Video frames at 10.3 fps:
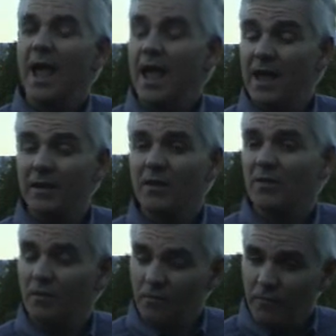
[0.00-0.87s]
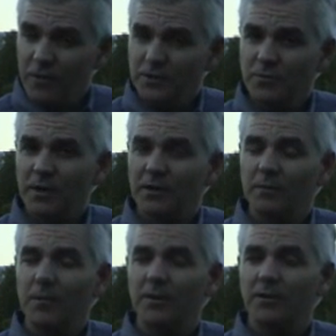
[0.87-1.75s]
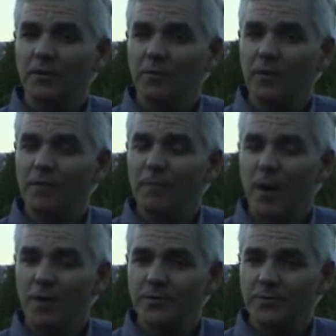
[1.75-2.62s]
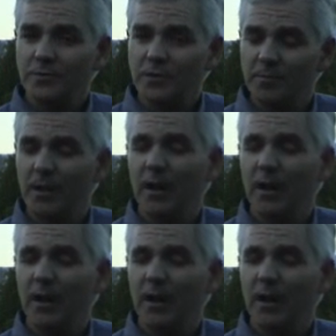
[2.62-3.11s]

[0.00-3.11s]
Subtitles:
and they're frustrated by the degree of partisanship